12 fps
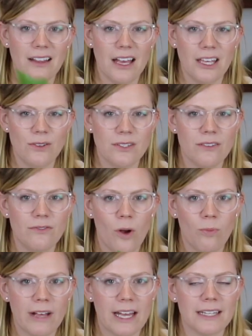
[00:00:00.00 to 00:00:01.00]
like using
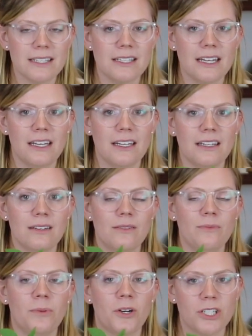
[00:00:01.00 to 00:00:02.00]
faux plants
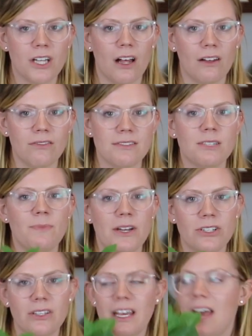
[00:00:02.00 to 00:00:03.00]
in bookshelves,
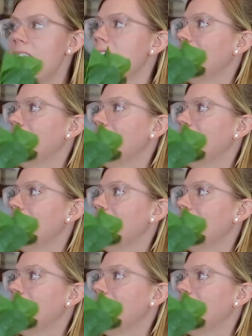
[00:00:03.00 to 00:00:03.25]
especially